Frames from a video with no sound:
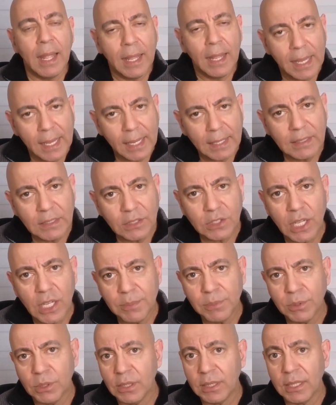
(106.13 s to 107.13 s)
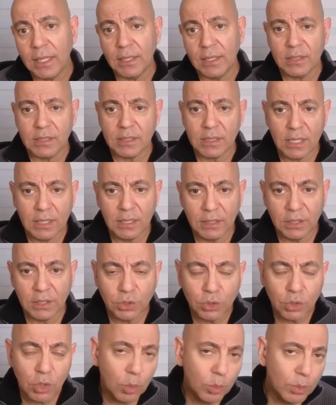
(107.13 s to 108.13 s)
anytime you look at a study,
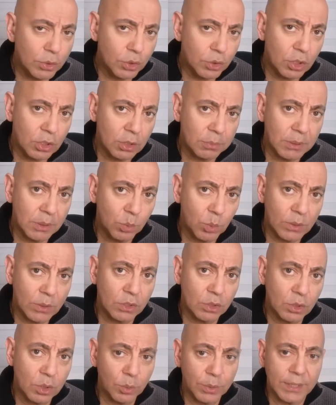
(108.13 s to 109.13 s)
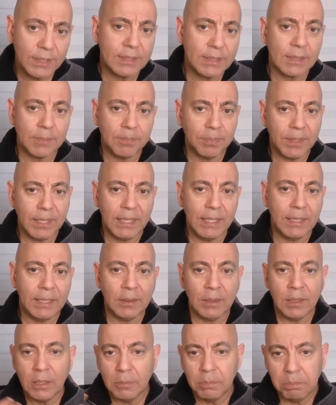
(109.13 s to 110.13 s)
there's always going to be what's known as a
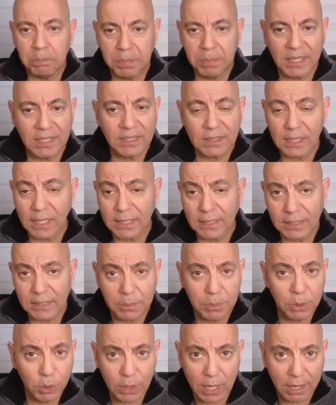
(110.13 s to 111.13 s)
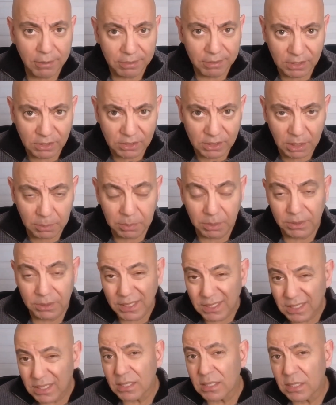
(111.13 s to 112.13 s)
baseline demographics table.
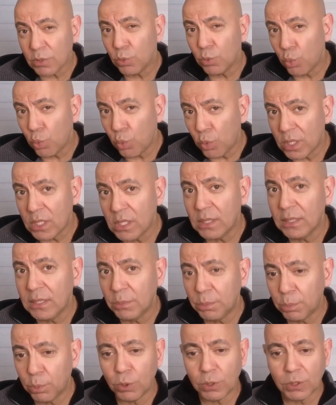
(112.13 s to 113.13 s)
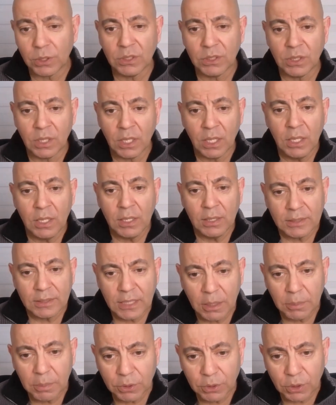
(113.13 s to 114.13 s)
This is a really important
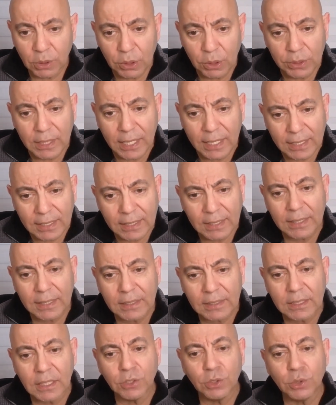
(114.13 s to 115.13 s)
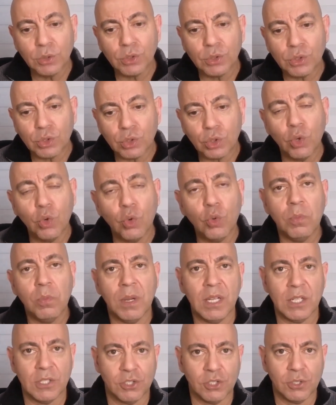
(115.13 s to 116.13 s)
table to look at, and it can tell you so
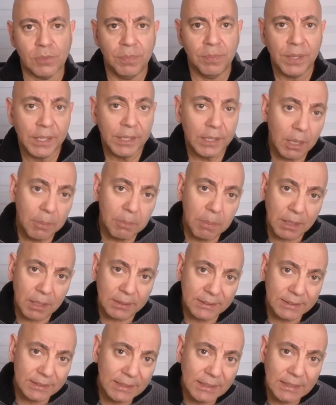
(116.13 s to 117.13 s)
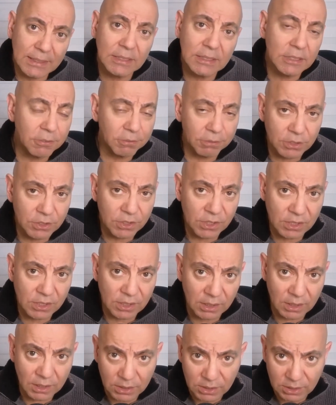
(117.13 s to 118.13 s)
much about key differences in
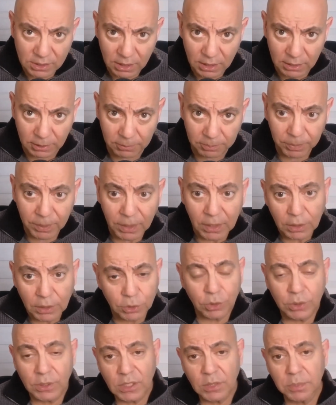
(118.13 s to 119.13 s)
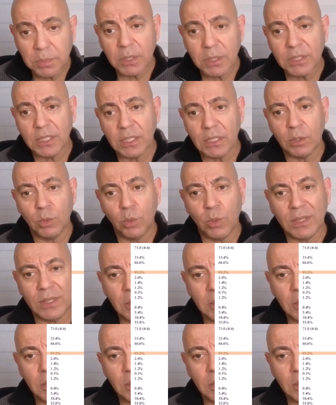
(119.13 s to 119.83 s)
the study. So in this particular one,